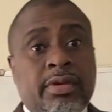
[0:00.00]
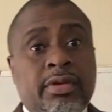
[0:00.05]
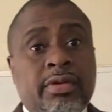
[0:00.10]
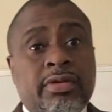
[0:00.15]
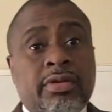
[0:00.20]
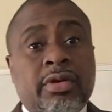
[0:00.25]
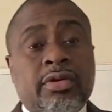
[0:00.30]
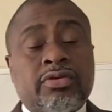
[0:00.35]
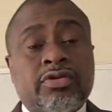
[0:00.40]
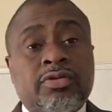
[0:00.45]

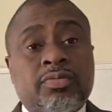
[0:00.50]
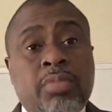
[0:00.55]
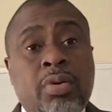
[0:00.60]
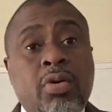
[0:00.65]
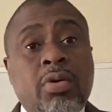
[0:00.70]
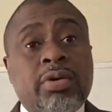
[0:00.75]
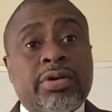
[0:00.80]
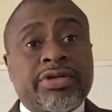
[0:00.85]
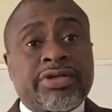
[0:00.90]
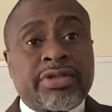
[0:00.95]
those
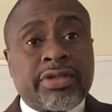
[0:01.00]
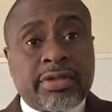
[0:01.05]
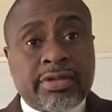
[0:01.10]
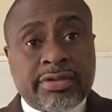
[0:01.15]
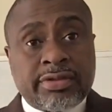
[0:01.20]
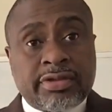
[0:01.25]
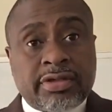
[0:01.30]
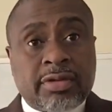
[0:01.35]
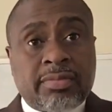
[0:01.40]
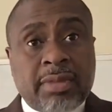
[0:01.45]

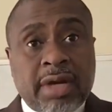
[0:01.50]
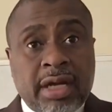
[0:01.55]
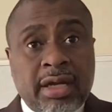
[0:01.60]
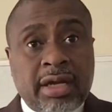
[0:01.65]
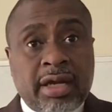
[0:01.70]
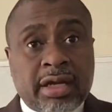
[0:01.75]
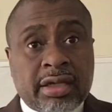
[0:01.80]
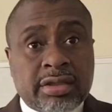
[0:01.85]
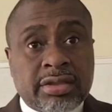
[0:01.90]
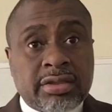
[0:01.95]
portions of my
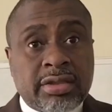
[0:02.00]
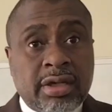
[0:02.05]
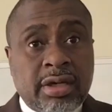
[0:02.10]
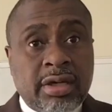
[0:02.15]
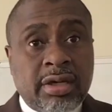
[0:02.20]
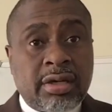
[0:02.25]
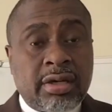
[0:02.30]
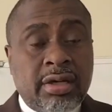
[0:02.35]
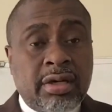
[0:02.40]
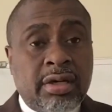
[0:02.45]
lecture
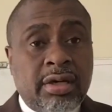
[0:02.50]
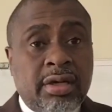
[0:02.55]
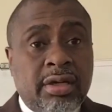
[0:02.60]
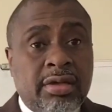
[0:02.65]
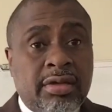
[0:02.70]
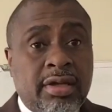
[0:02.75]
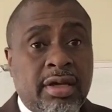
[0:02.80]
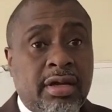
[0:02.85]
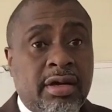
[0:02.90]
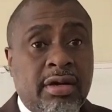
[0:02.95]

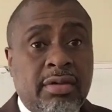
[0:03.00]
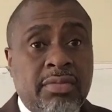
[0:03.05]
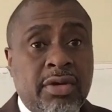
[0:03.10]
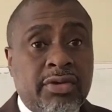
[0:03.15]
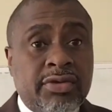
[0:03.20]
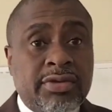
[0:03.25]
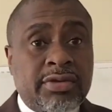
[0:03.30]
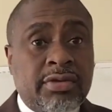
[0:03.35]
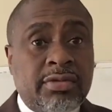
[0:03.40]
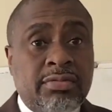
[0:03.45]
that are
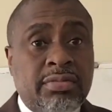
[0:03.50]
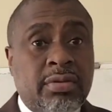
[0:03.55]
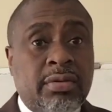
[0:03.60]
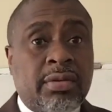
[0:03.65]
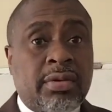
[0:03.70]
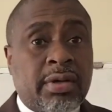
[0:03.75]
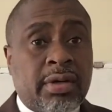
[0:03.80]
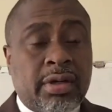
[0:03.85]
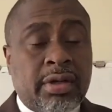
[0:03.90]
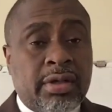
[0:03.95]
most
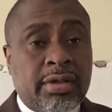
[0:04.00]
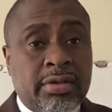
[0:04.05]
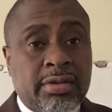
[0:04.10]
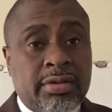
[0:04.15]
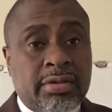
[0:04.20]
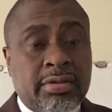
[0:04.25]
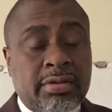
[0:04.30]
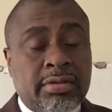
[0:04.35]
important.